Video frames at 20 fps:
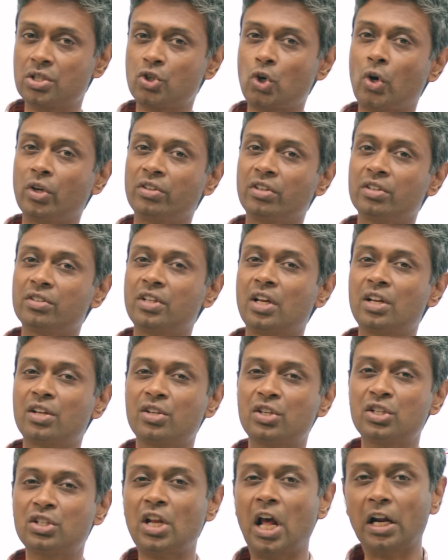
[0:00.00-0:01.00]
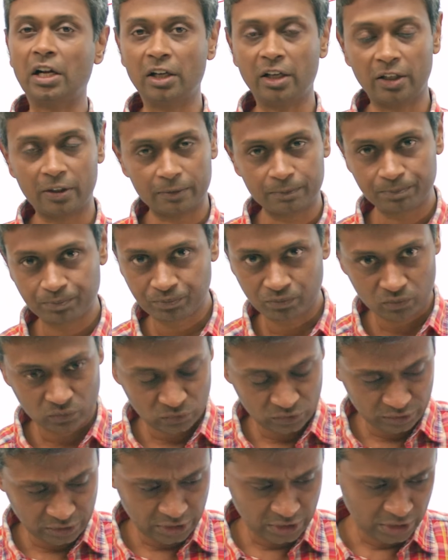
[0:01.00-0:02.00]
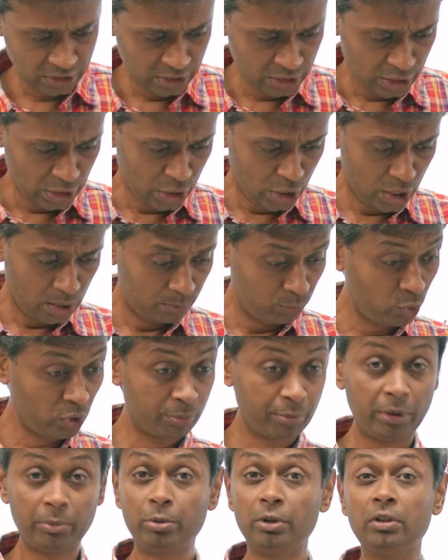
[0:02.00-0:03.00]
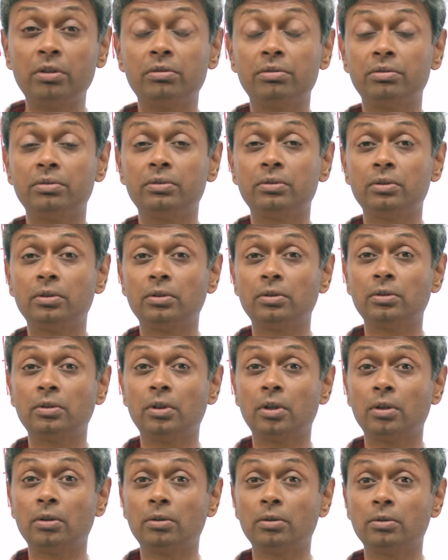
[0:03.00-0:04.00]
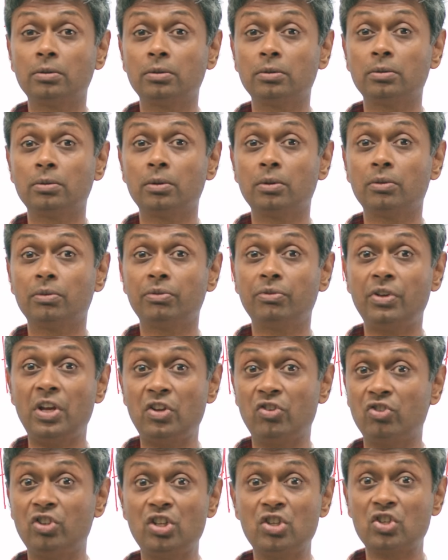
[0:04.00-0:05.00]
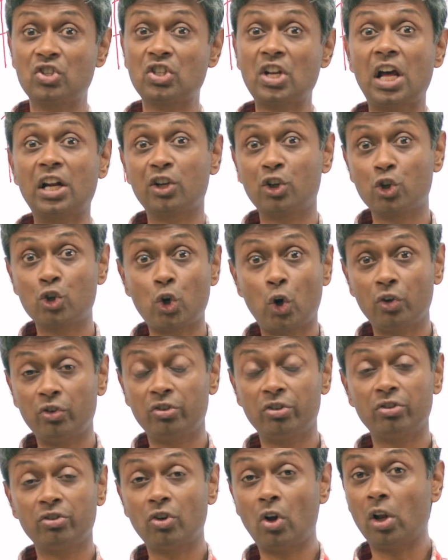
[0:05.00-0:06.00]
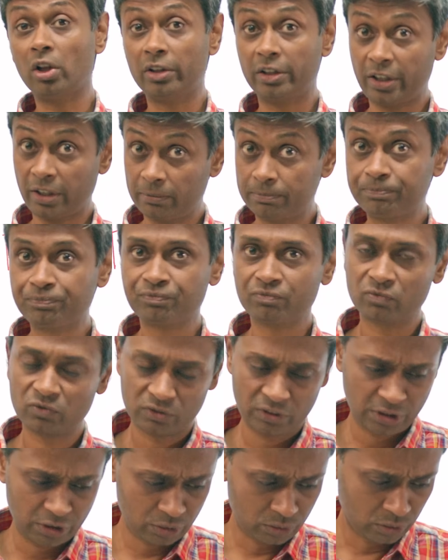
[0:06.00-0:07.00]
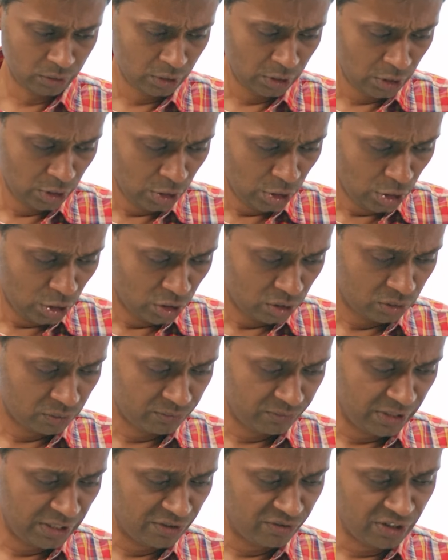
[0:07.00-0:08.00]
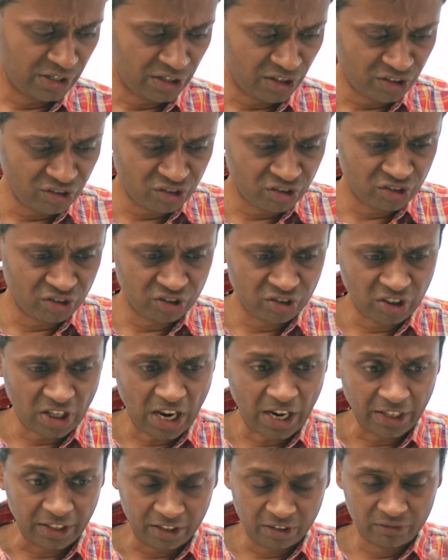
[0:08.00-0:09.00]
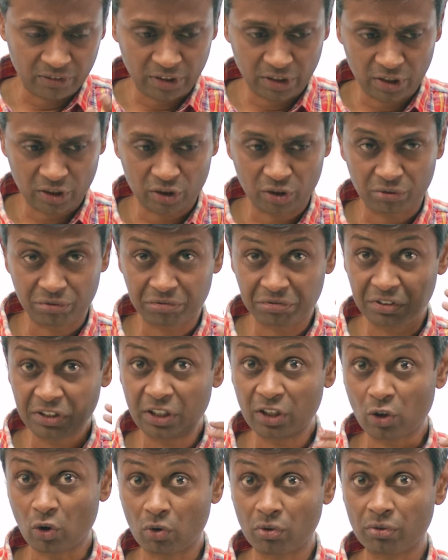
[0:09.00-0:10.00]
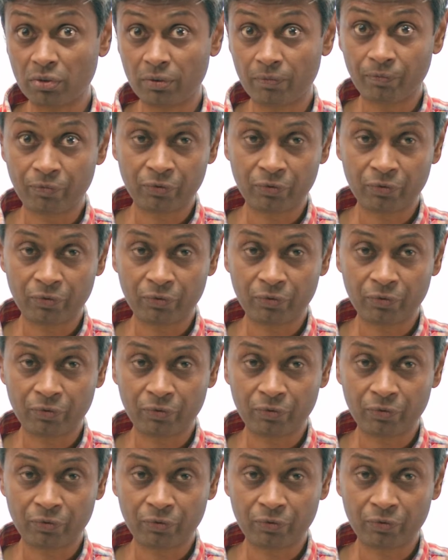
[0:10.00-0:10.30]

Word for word: Choices are starker. Right? Poor people uh, face these stark choices all the time. And so so, when, when risk is high, when there's a fear of